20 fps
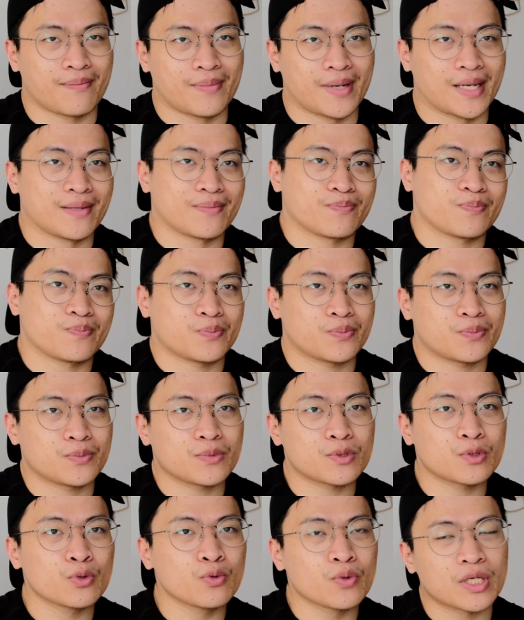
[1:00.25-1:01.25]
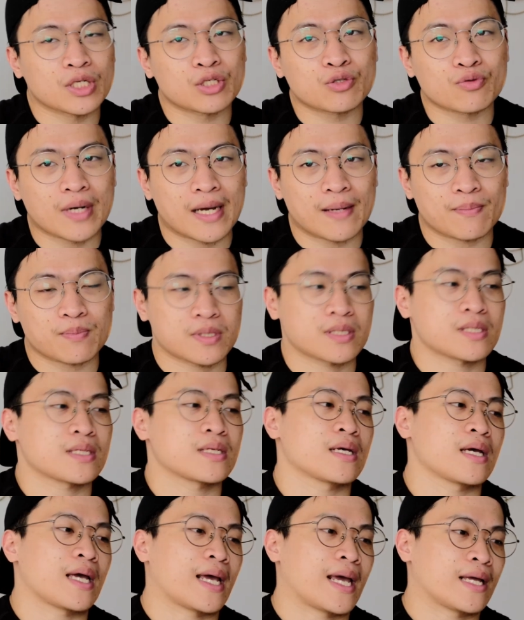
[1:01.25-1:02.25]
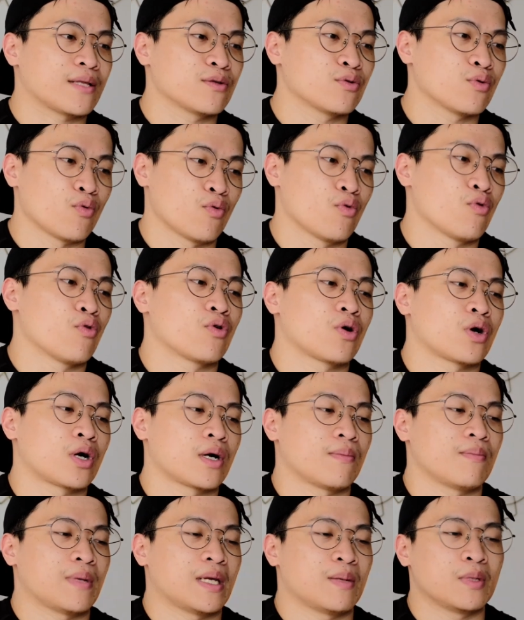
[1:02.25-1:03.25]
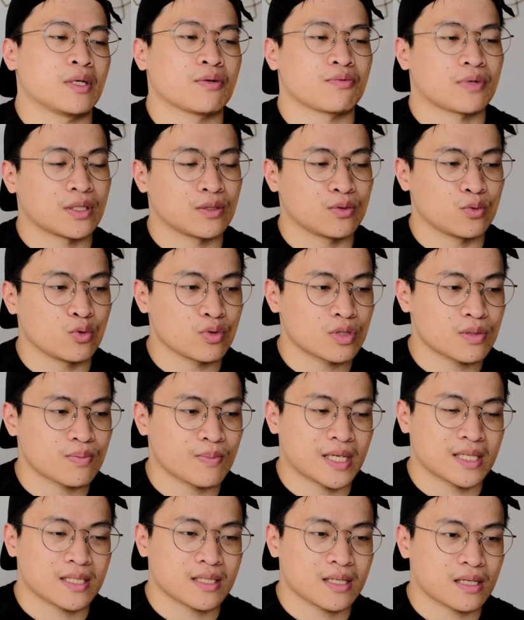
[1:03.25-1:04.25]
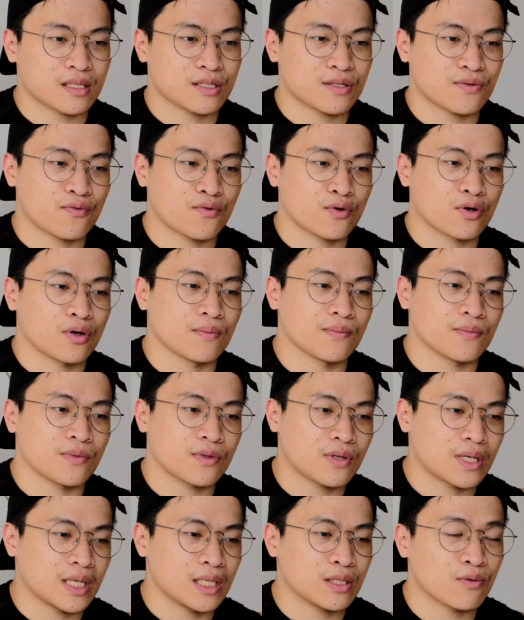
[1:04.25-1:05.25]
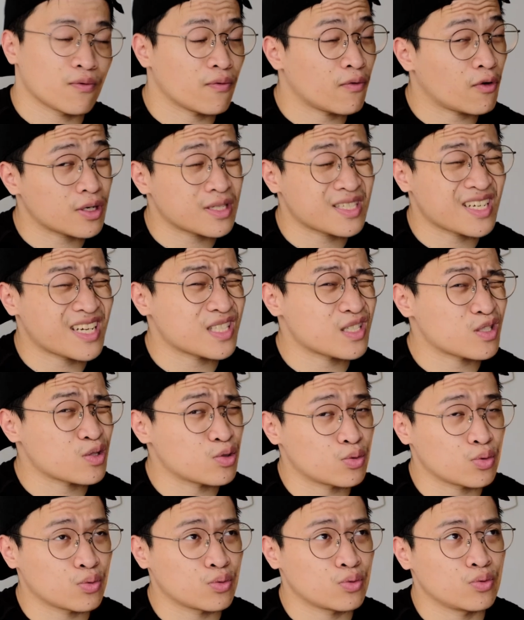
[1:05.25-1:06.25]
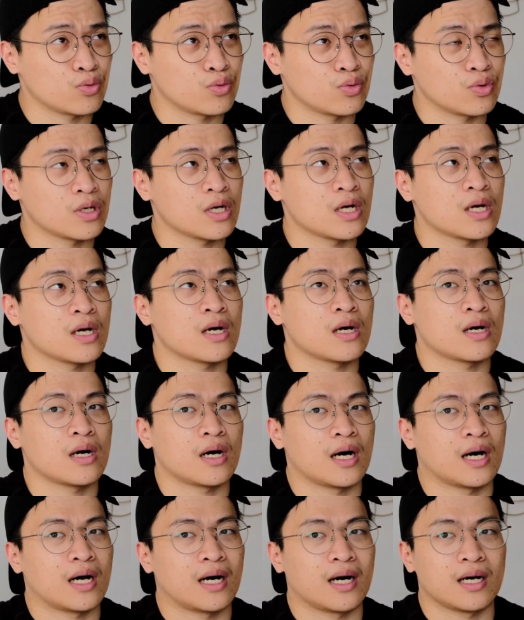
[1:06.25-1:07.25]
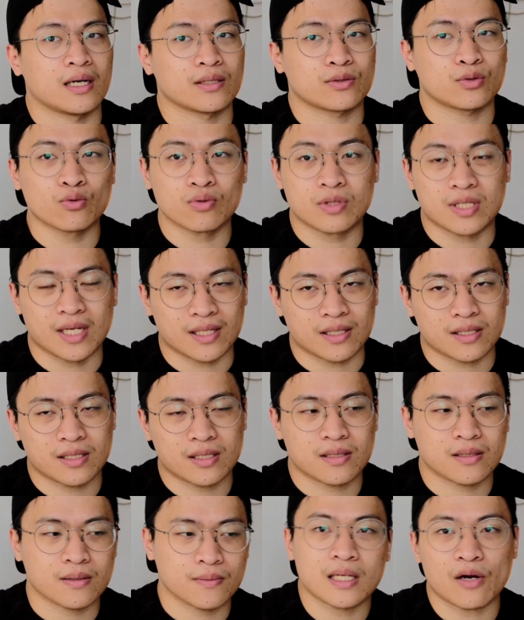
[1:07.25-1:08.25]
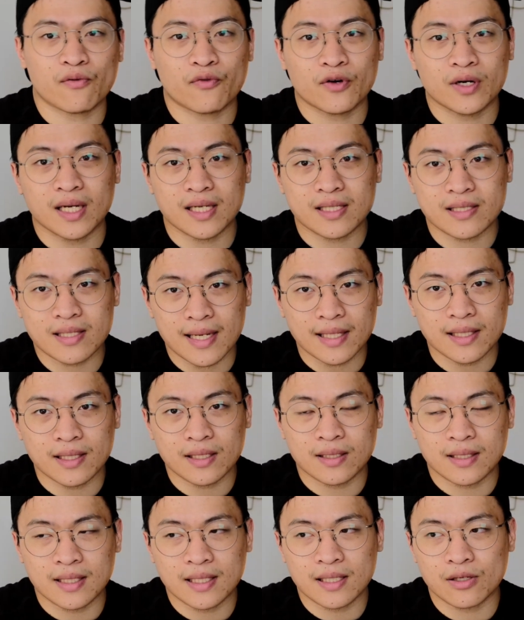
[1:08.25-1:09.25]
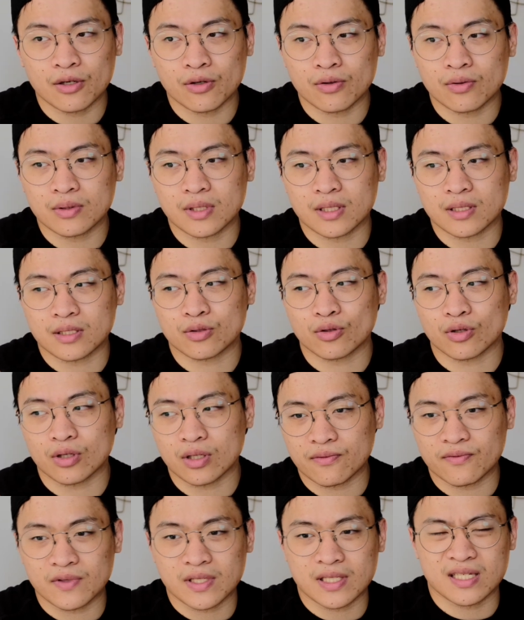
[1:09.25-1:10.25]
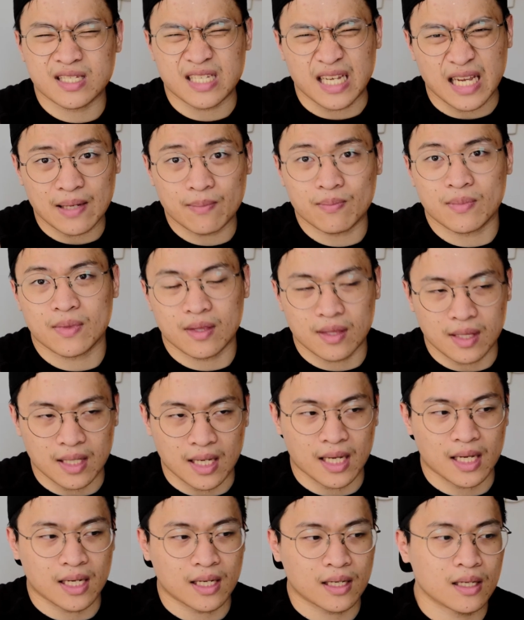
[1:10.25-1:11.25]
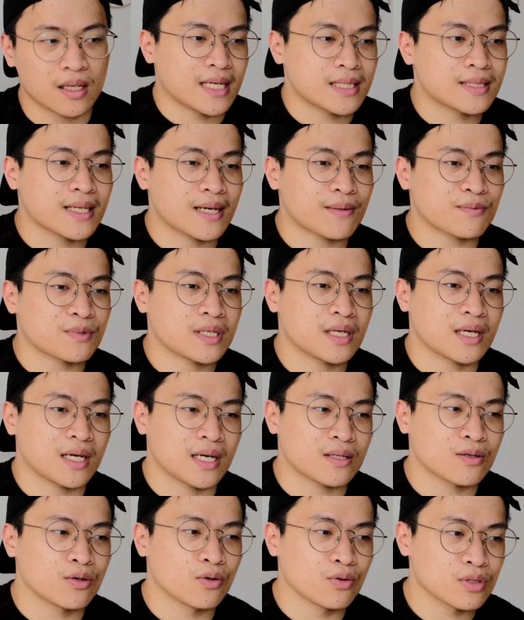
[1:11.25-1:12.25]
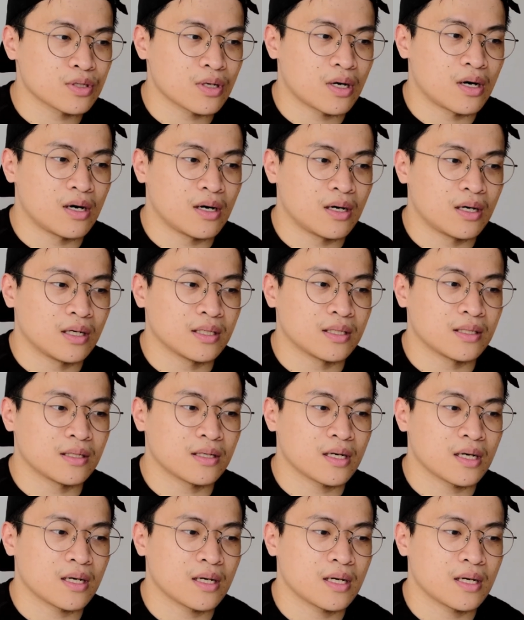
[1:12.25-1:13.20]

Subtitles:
by 2-ish reps, and or maybe reduce my sets from 3 to 4 sets to 2 sets. Now for an extended deload, it's sort of the same thing, except it goes on